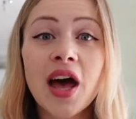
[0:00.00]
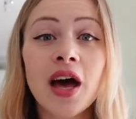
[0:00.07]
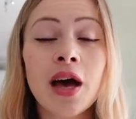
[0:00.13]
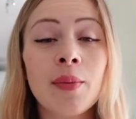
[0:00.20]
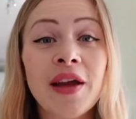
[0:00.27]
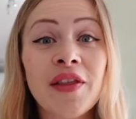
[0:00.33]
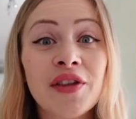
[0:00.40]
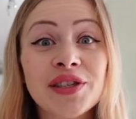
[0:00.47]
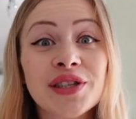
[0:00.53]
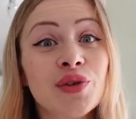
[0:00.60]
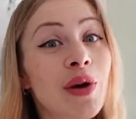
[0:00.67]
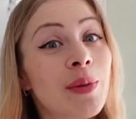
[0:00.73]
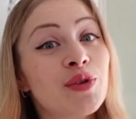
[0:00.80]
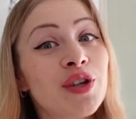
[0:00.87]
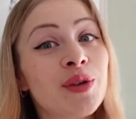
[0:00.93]
um, in the
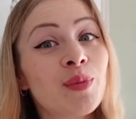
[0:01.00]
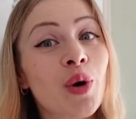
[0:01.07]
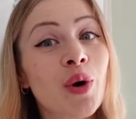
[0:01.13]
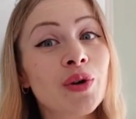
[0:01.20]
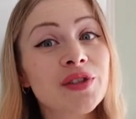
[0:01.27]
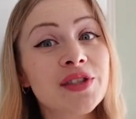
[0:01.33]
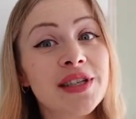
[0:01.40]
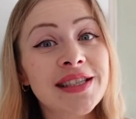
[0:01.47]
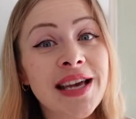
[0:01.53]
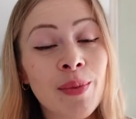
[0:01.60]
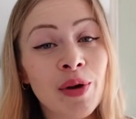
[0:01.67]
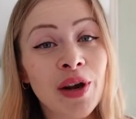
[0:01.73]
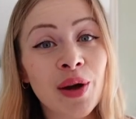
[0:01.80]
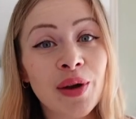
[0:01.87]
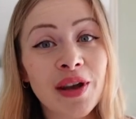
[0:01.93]
description box down
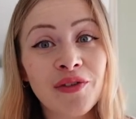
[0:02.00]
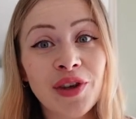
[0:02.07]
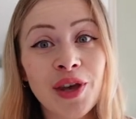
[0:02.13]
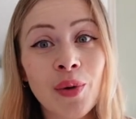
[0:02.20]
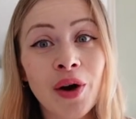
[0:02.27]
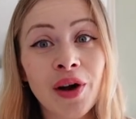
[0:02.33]
below if you